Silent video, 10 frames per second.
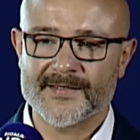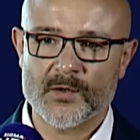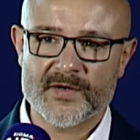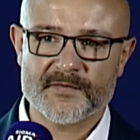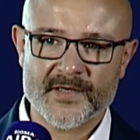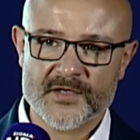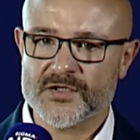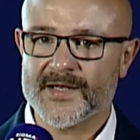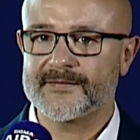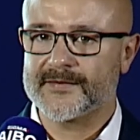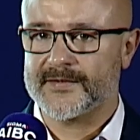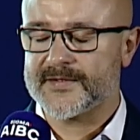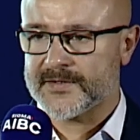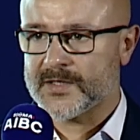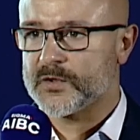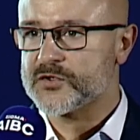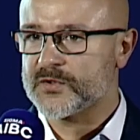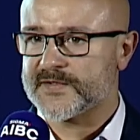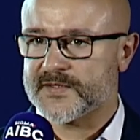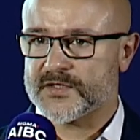our financial entities and our
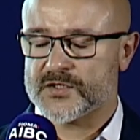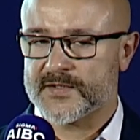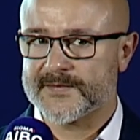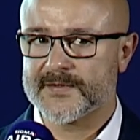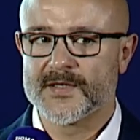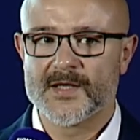jurisdictions